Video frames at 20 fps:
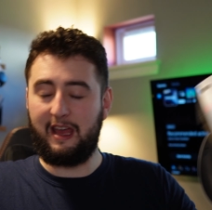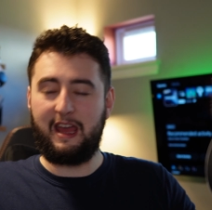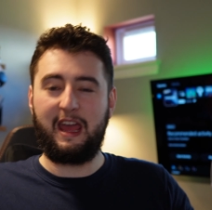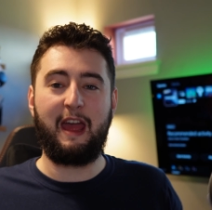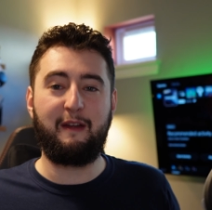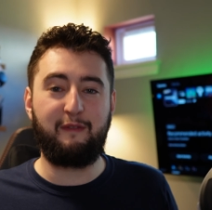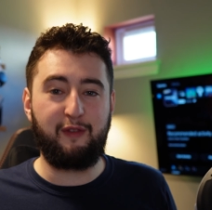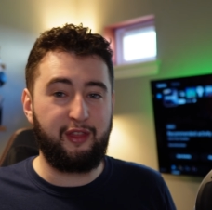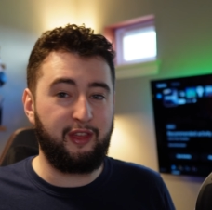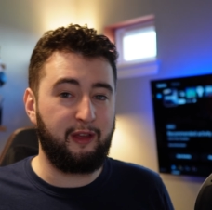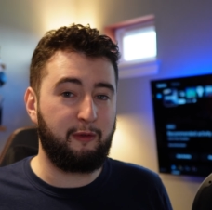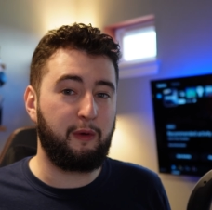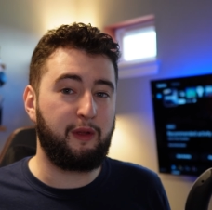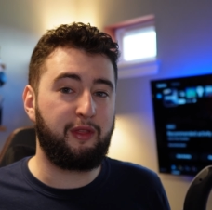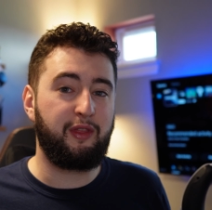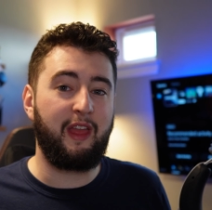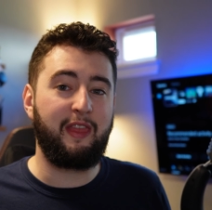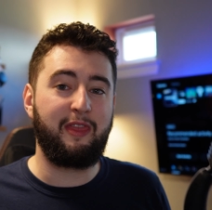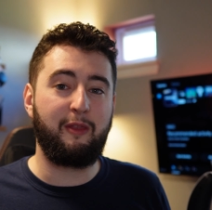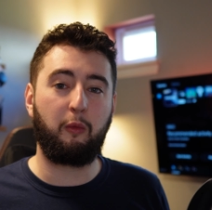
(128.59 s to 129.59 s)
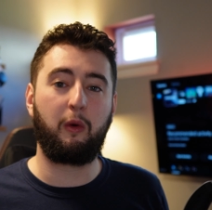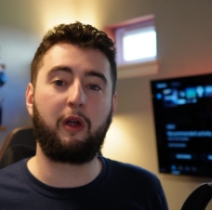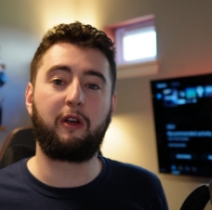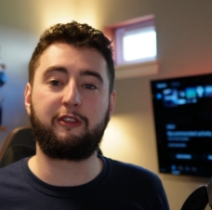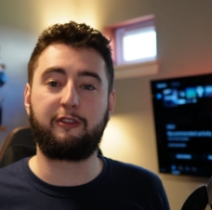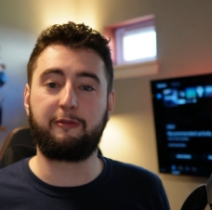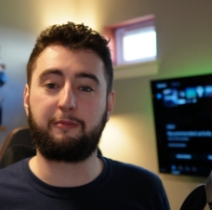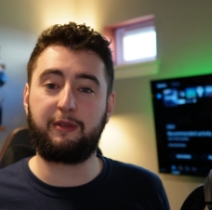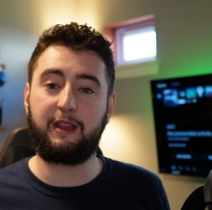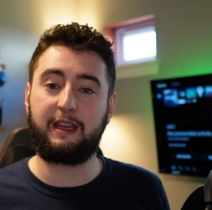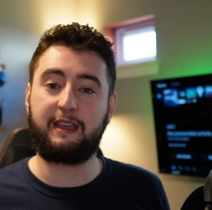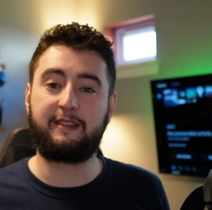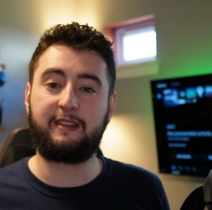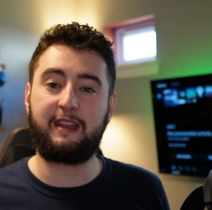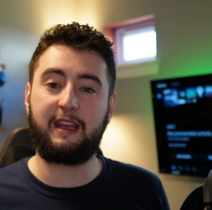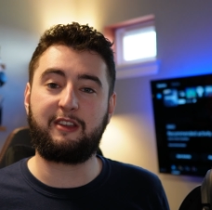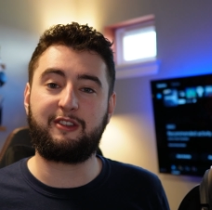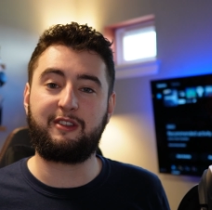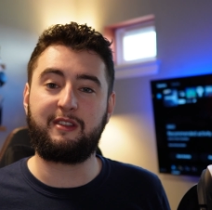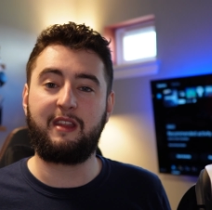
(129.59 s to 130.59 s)
everything within the world of
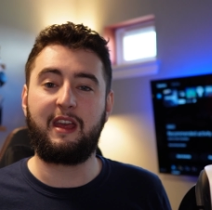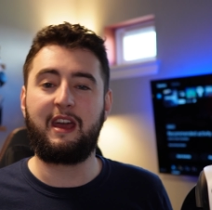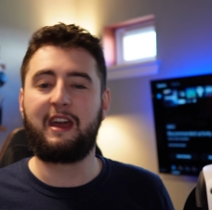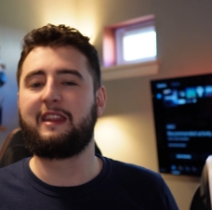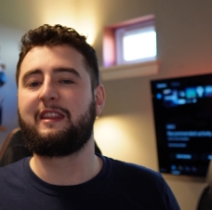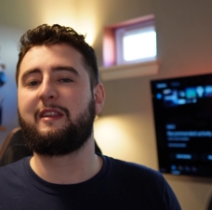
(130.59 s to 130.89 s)
PlayStation